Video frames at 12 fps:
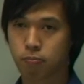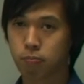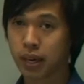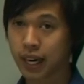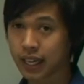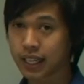
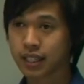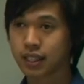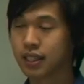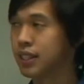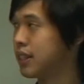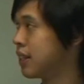But
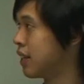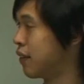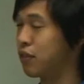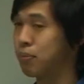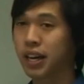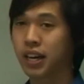if
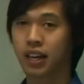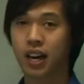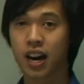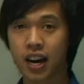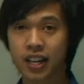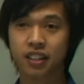you made an
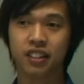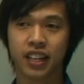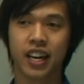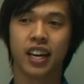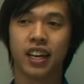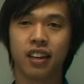iron
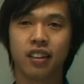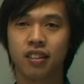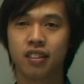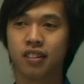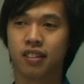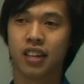can
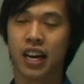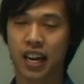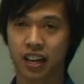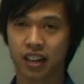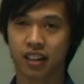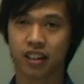and
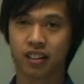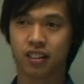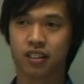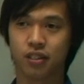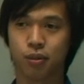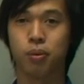then
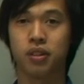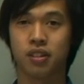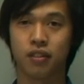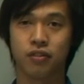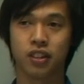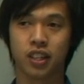you put
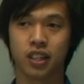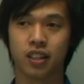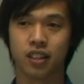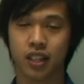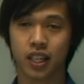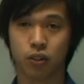soft drink in it,
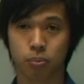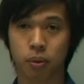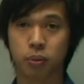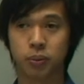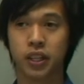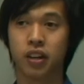it would
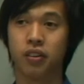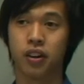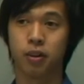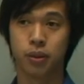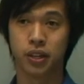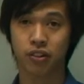probably
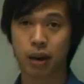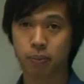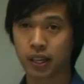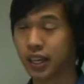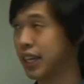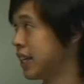corrode pretty
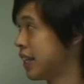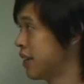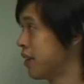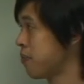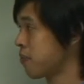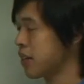rapidly.
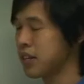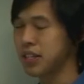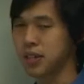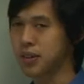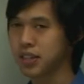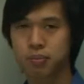So the
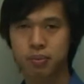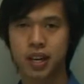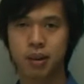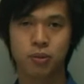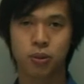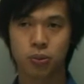question
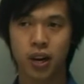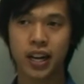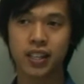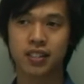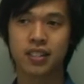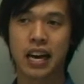becomes, well, why
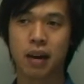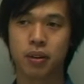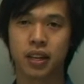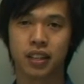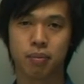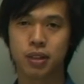is this
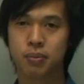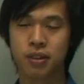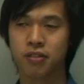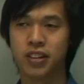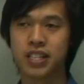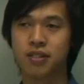happening? There must be a
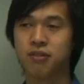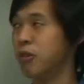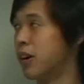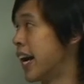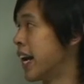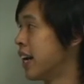reason
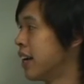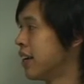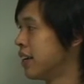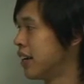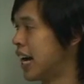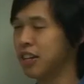why
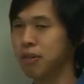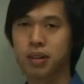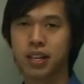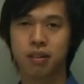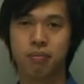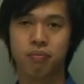
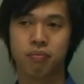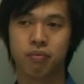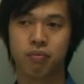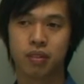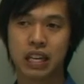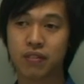aluminium,
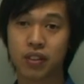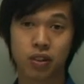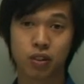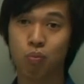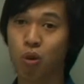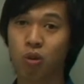even though
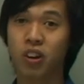it's more